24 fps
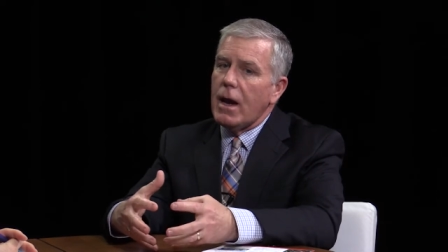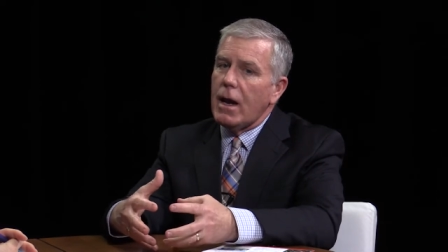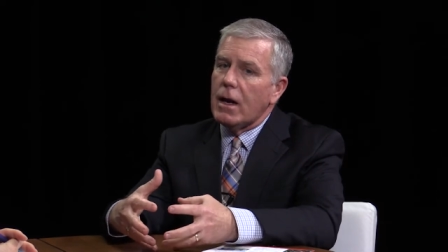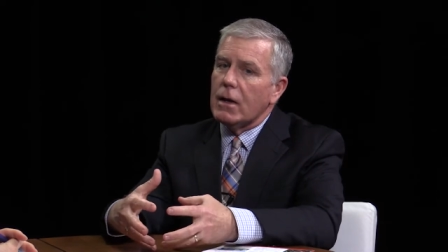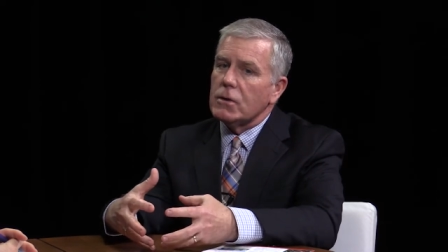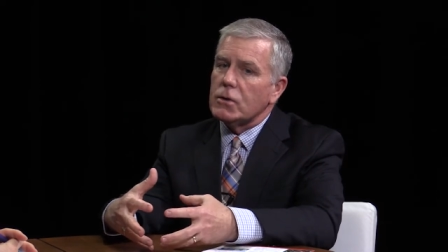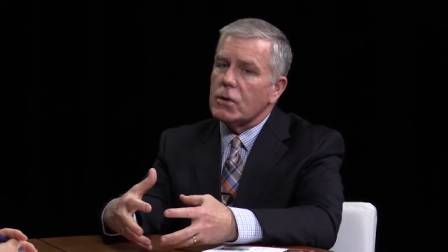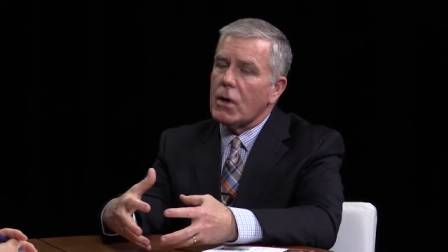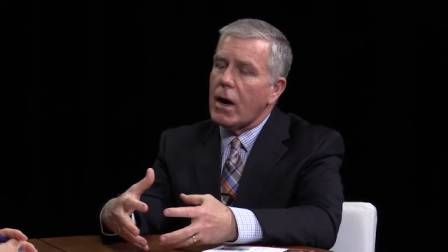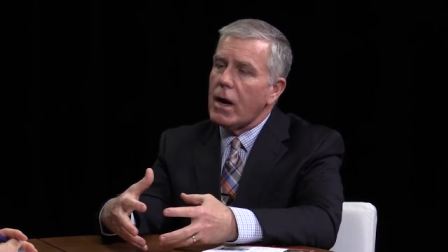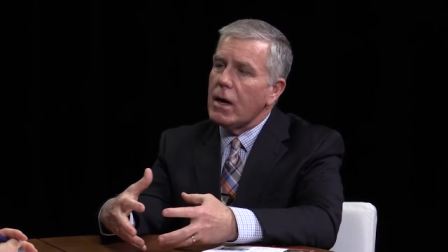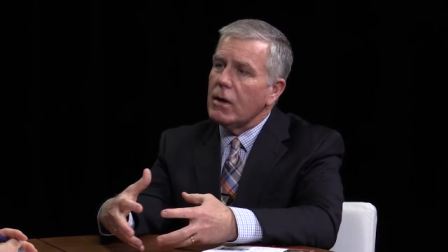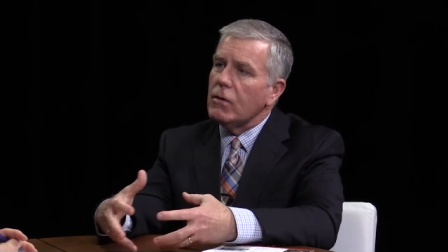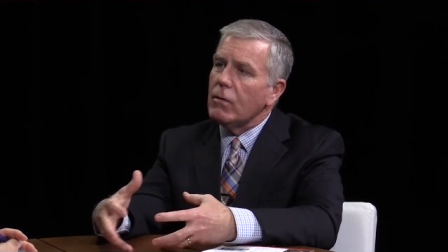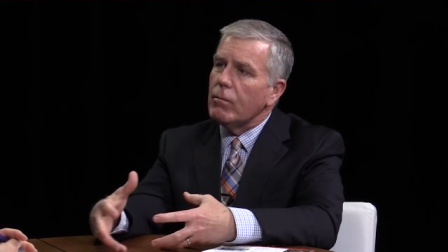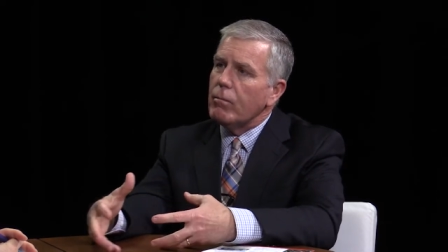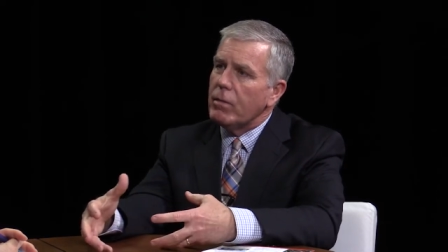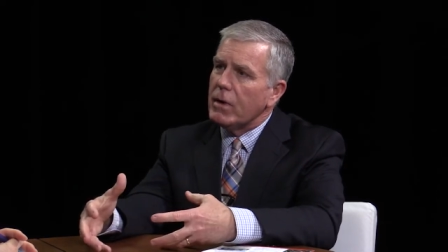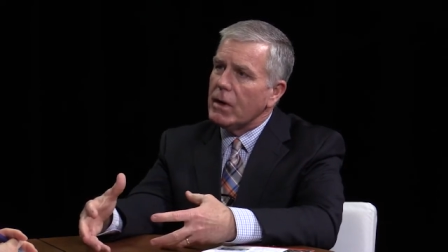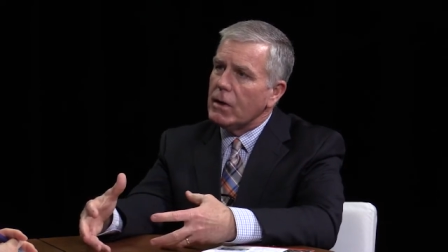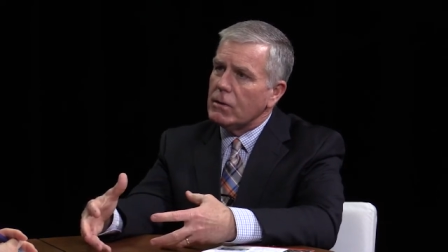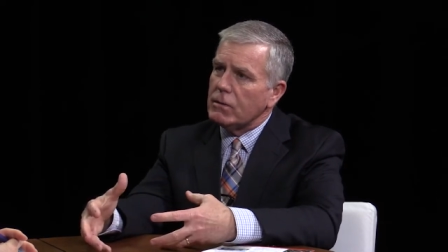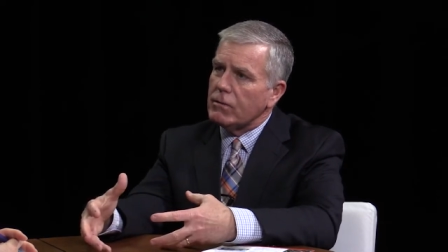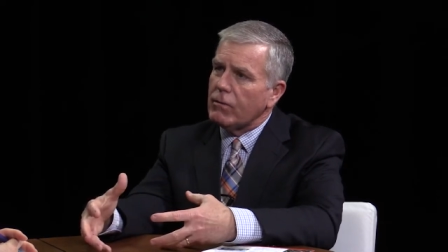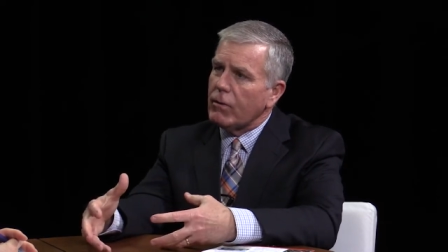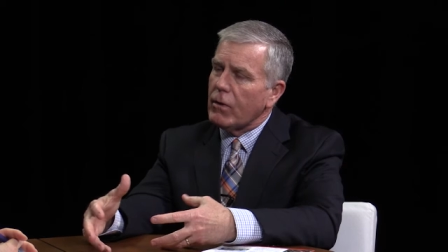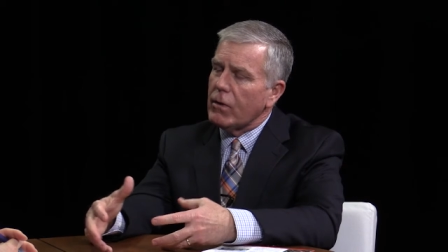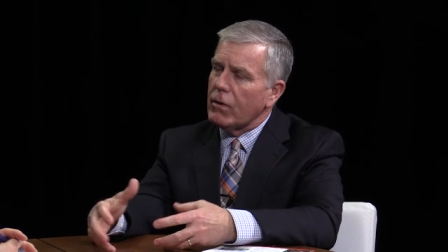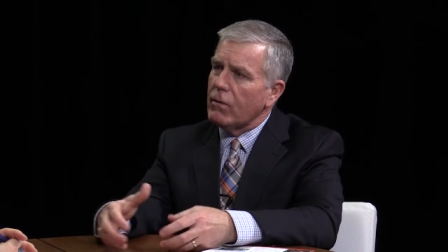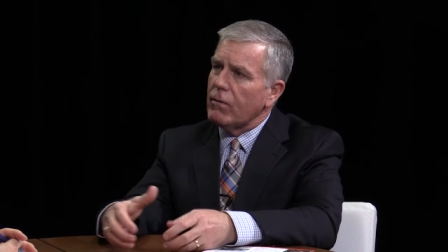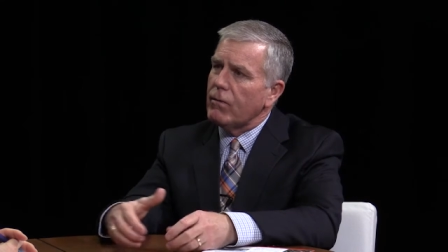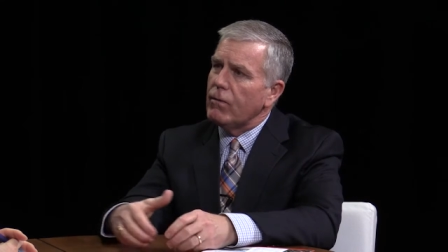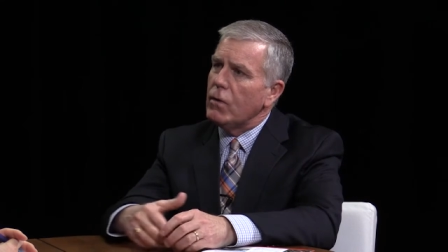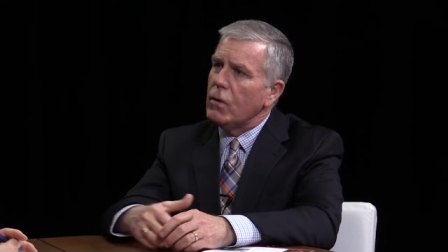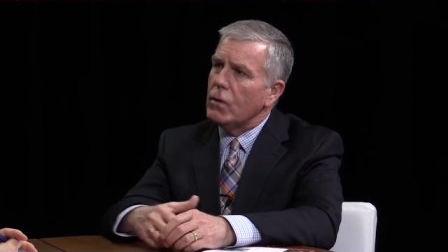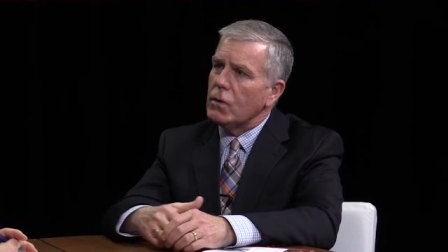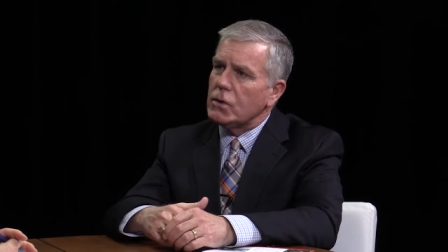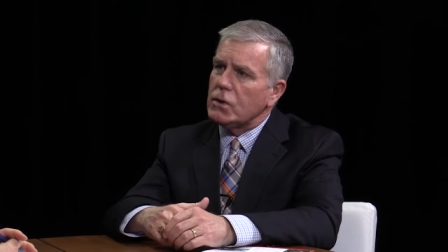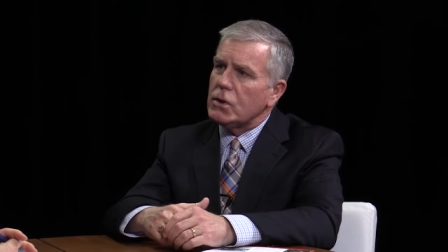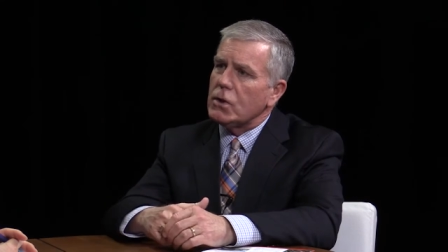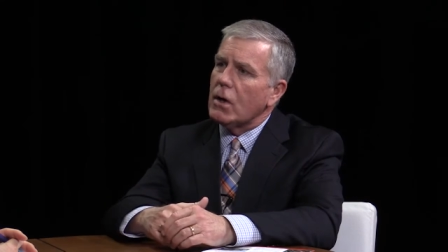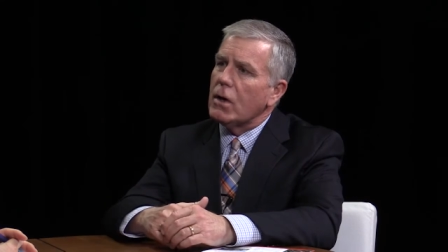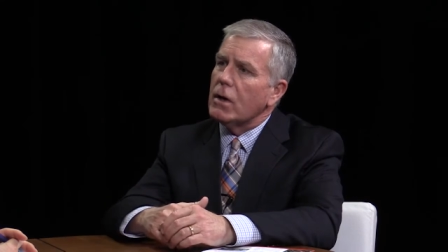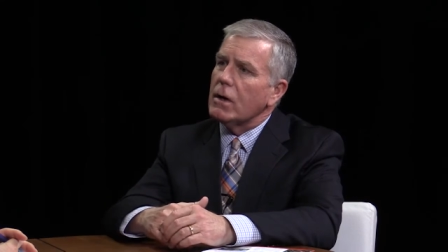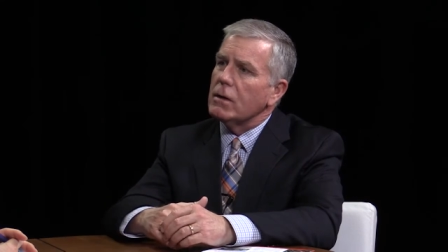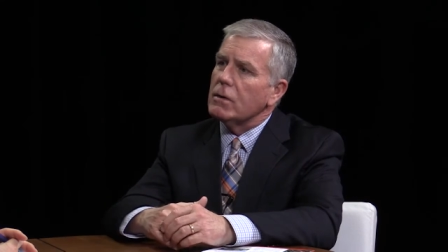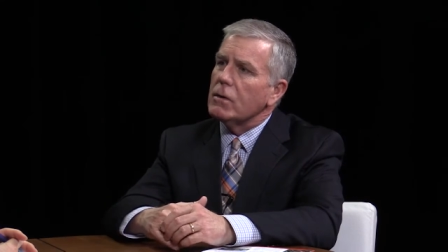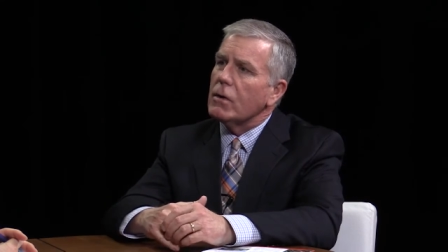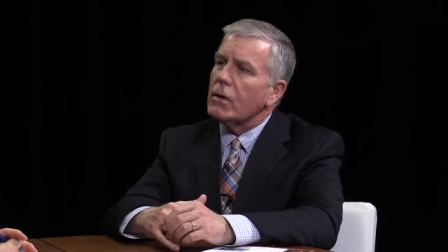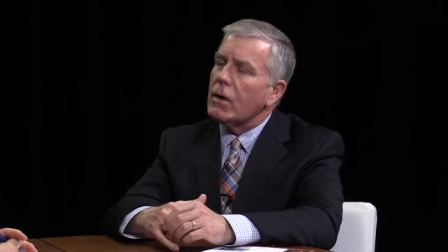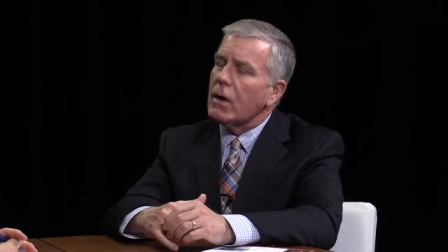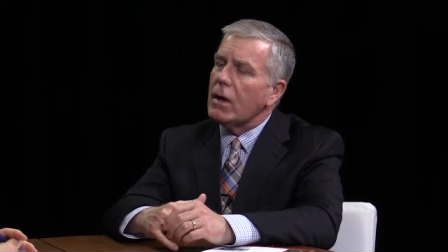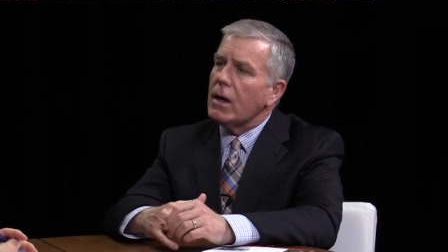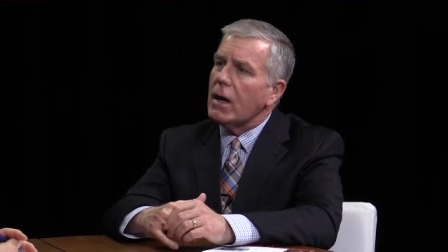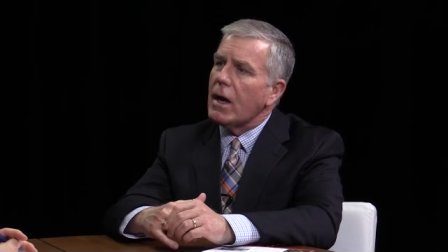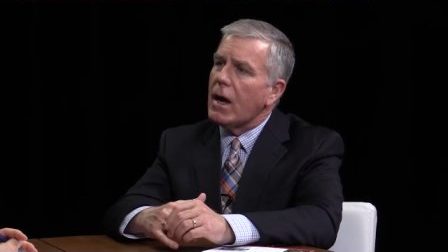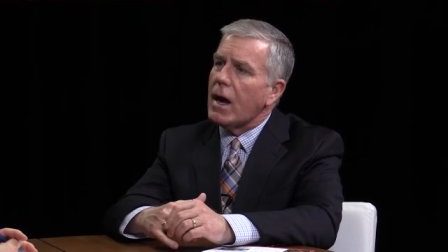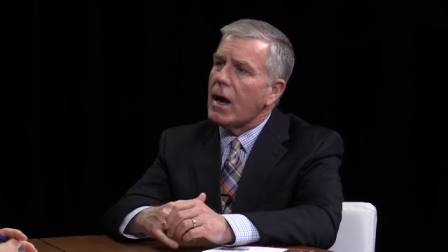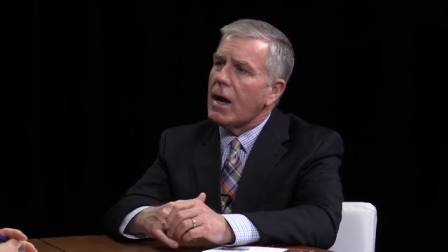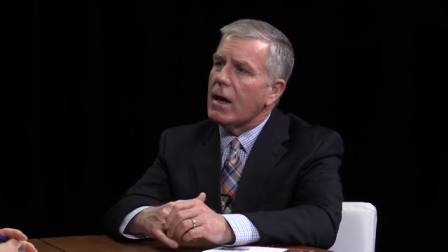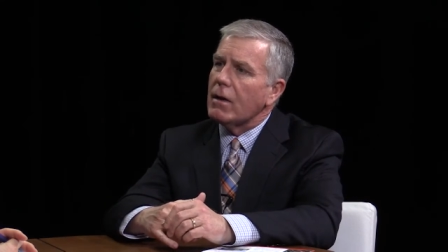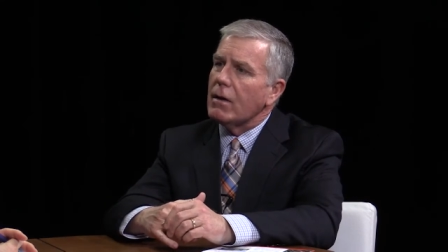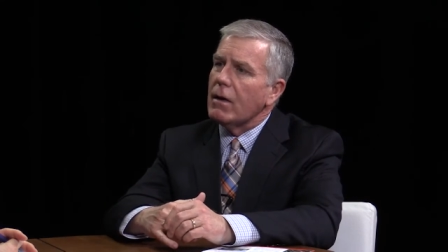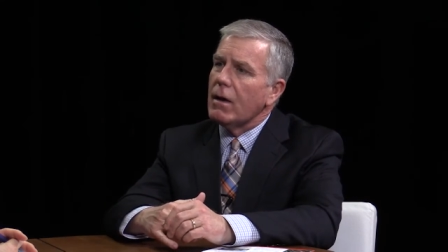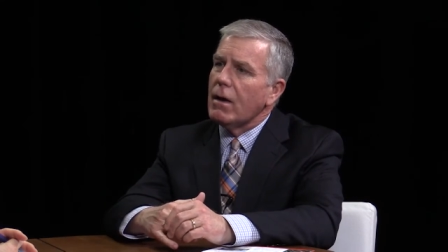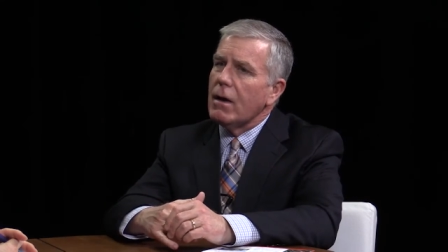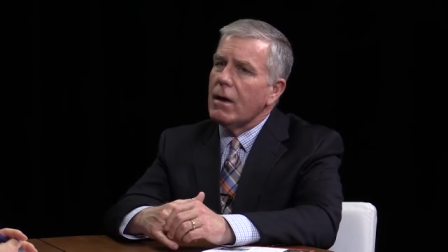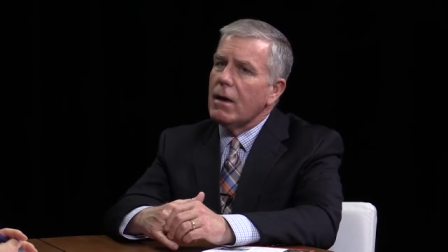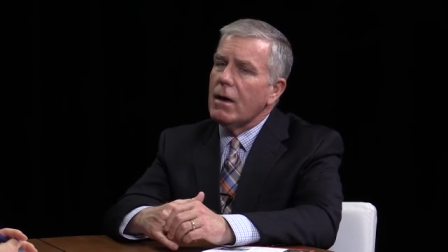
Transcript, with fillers: and trying to build for the future and looking at